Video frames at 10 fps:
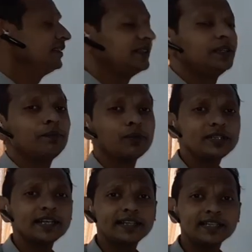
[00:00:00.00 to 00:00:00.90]
the
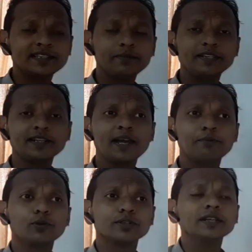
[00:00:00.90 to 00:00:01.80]
project estimation
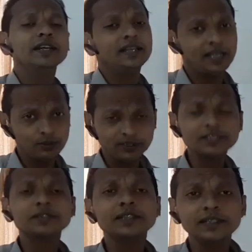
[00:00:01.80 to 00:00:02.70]
approach. Now,
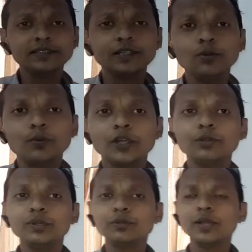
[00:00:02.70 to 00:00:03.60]
this is a new point
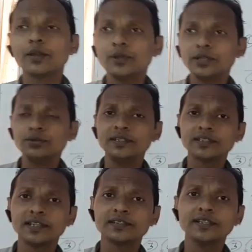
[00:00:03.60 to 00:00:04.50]
which we are going to
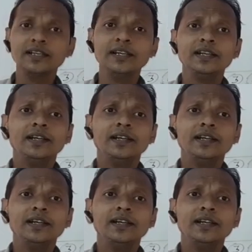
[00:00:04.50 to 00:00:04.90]
discuss.